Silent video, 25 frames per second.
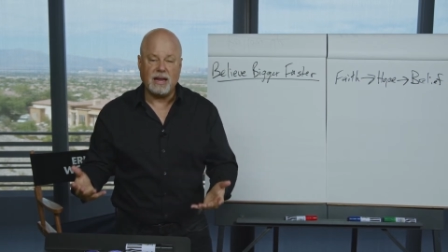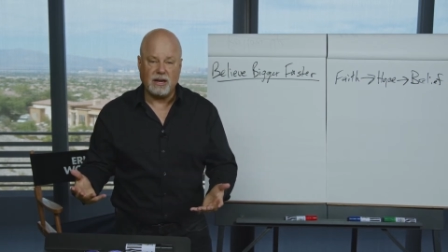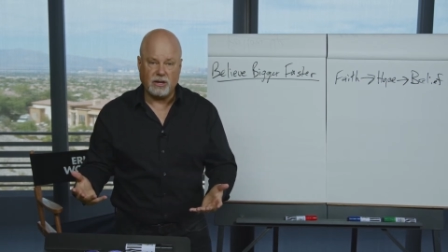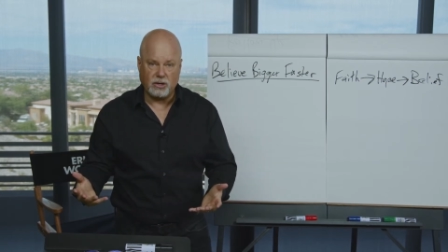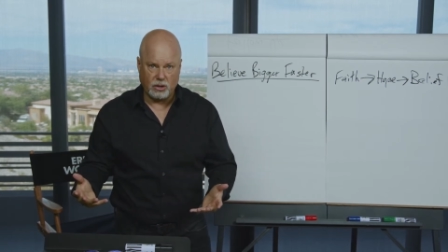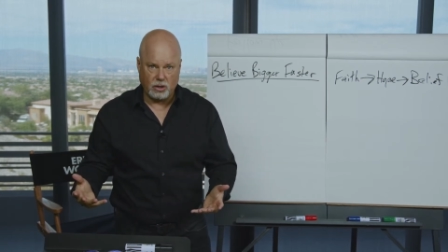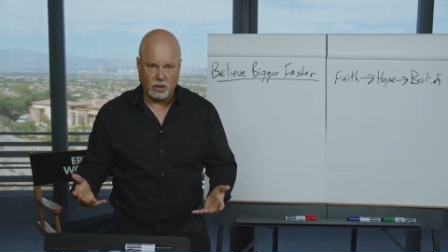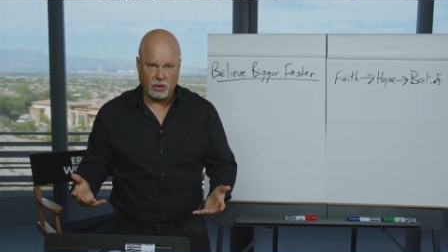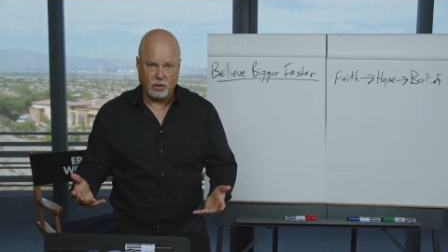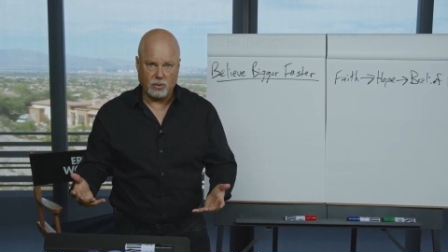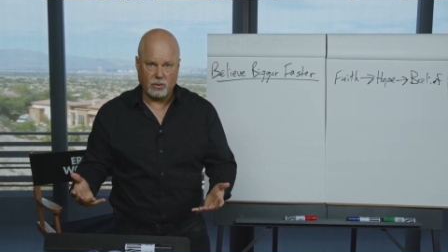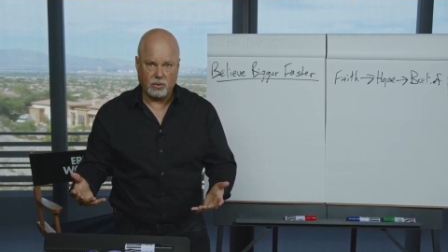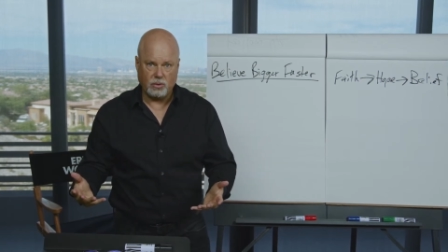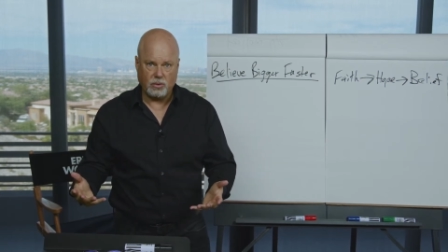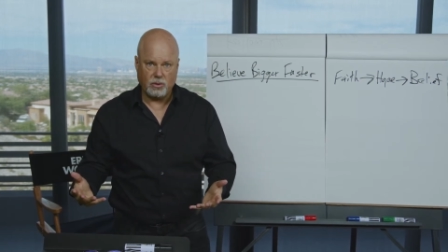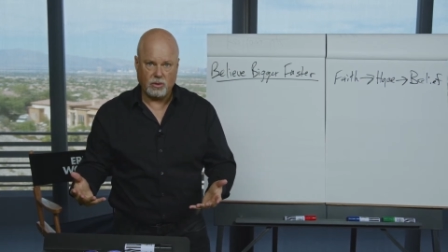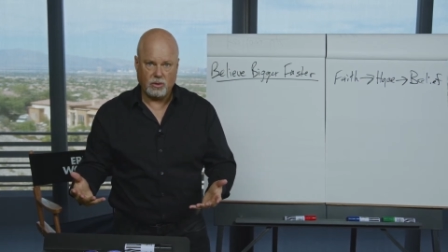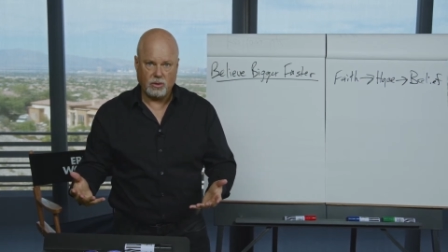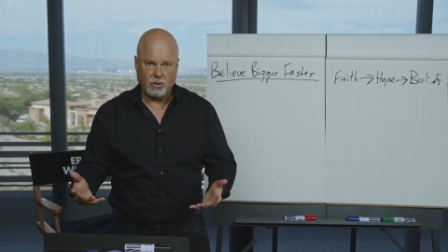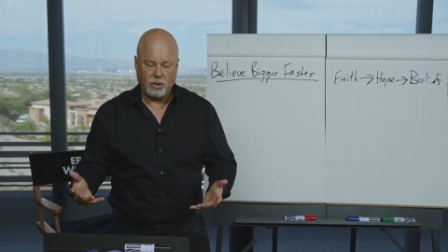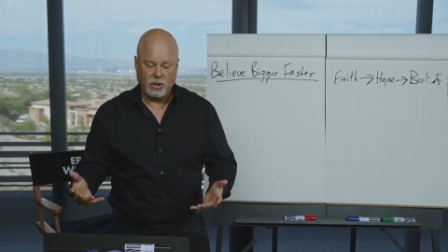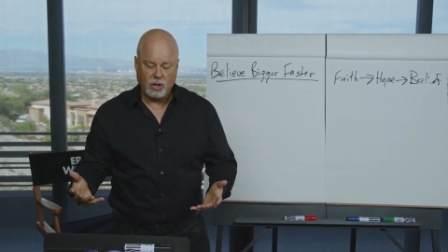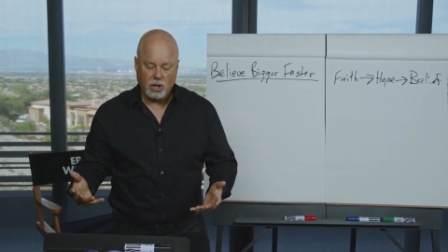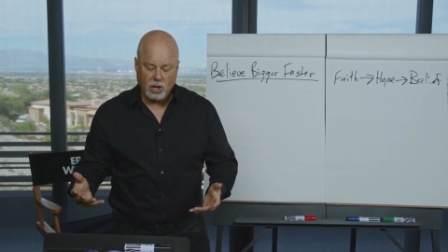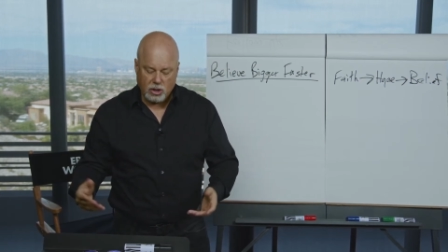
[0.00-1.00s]
do.
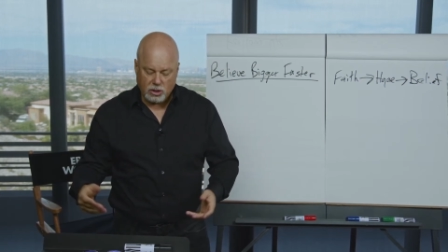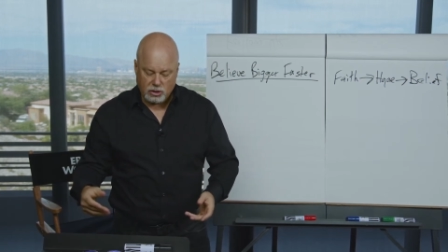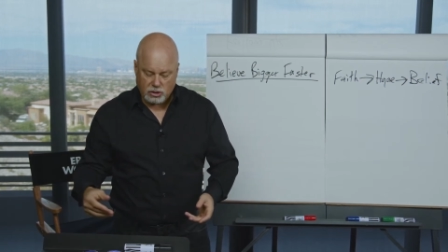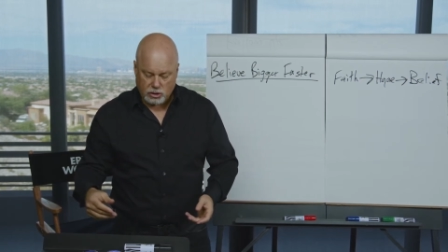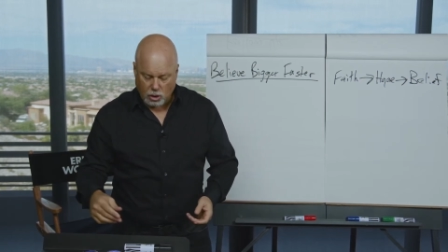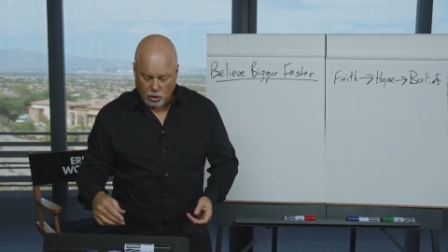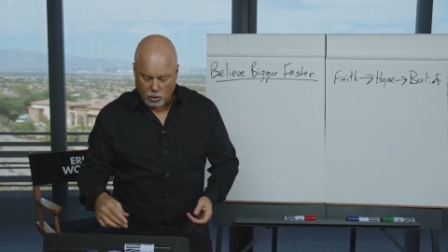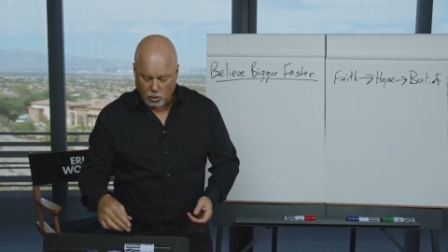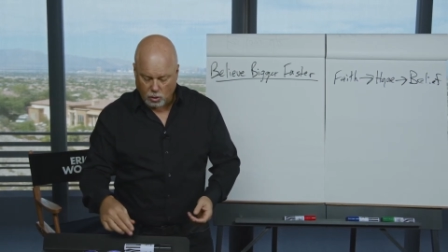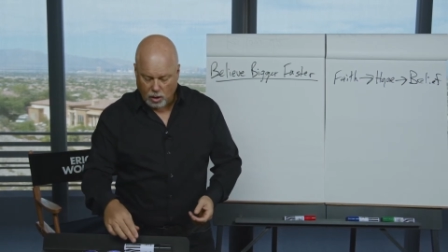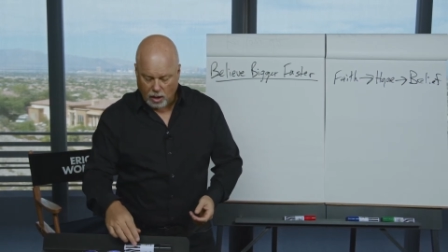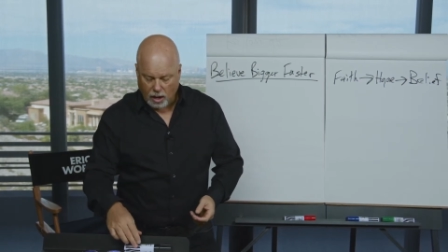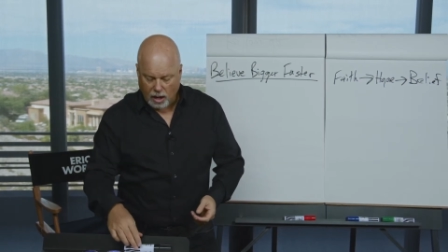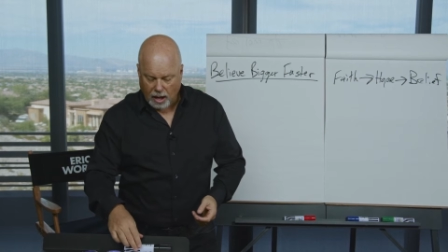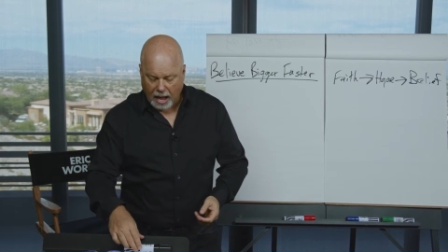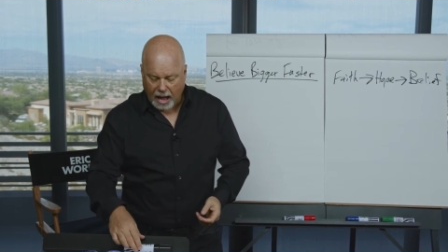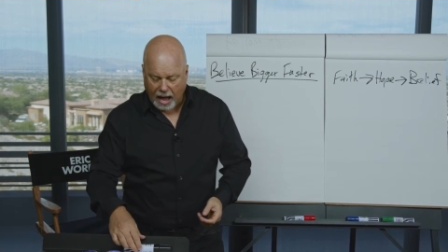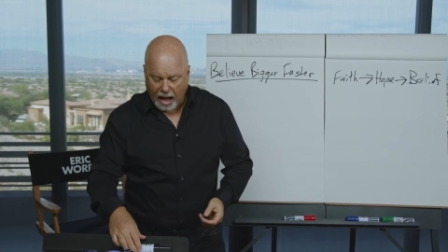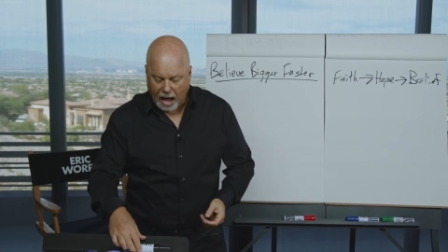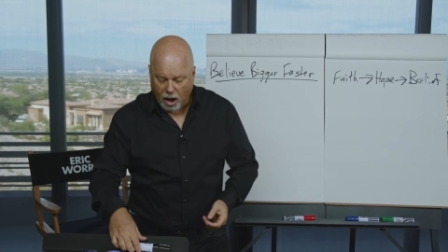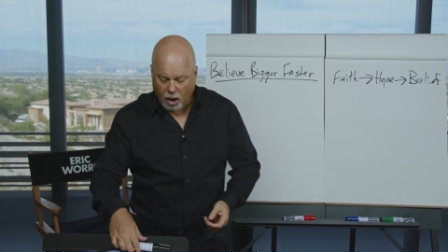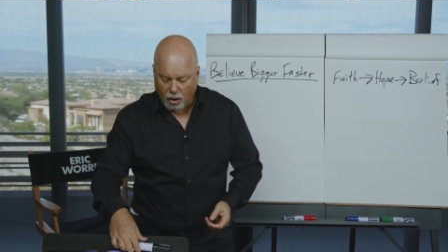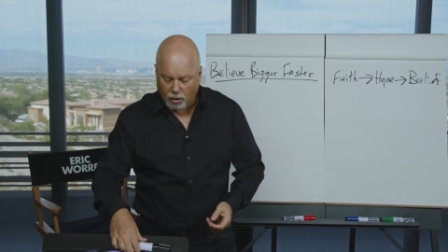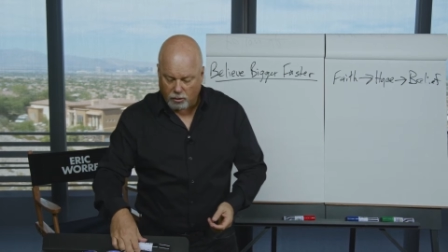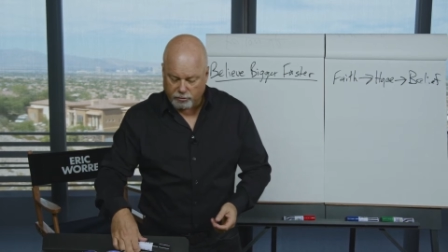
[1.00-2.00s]
So
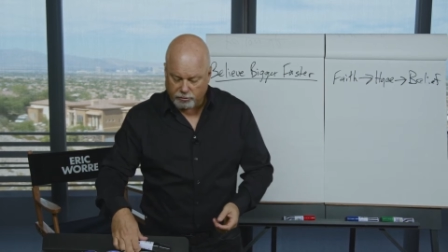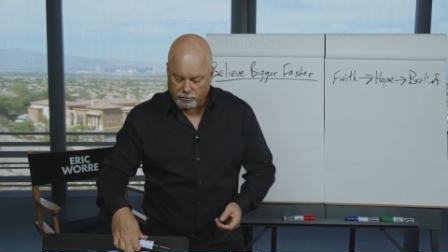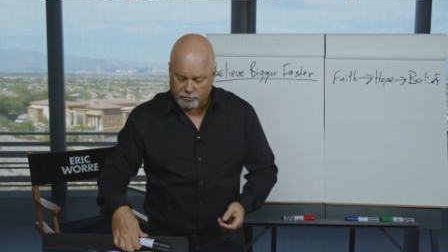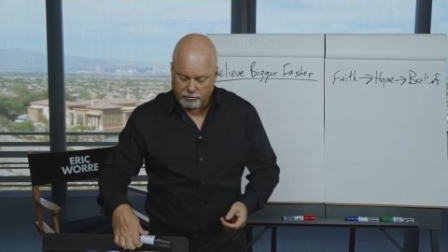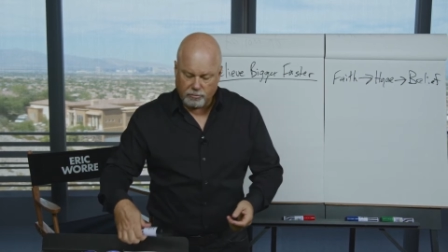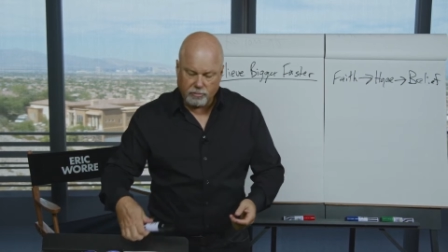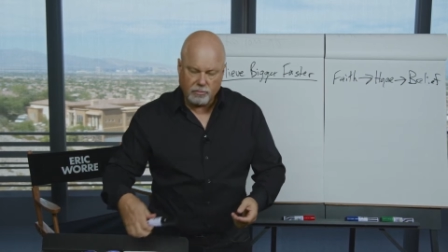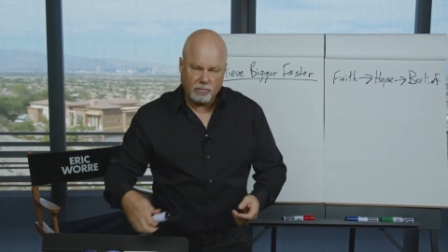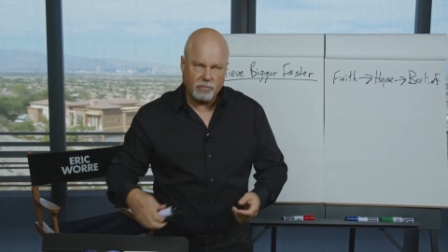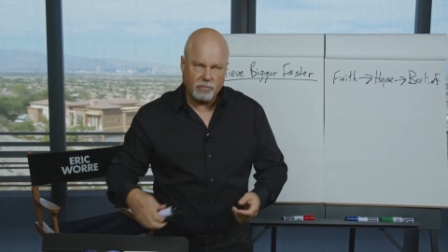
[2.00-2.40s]
how